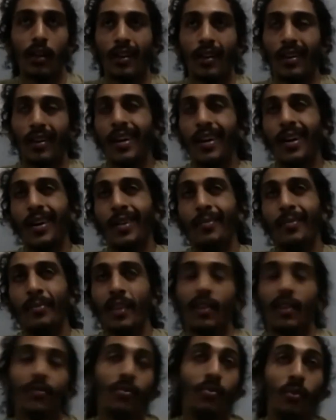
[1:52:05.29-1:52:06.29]
Um,
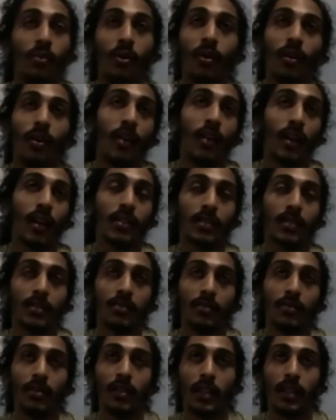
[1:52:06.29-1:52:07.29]
if you want, I send
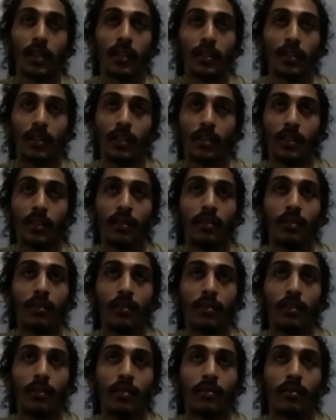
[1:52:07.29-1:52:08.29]
you LinkedIn.
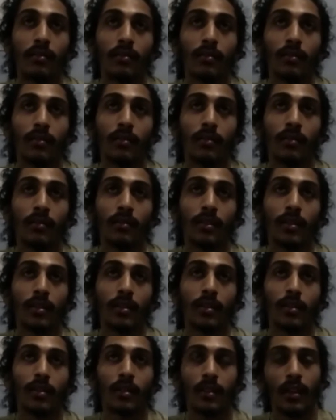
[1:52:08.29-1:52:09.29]

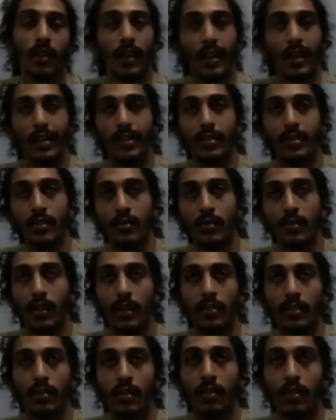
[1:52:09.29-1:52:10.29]
Yeah, I can send you
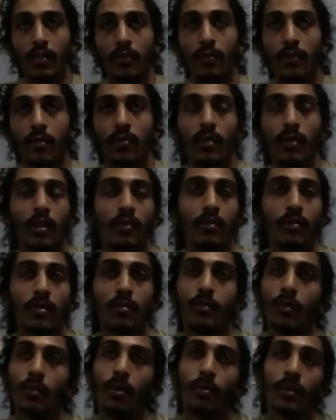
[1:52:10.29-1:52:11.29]
that stuff or whatever
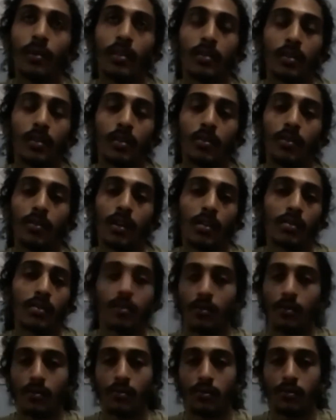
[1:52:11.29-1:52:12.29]
you want me to send you. I just
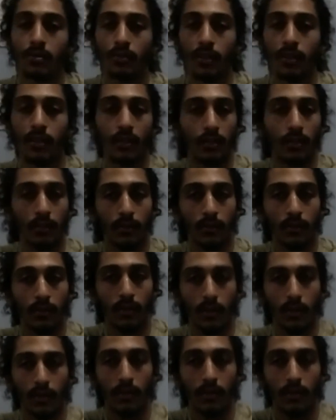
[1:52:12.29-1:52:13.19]
don't use Twitter really.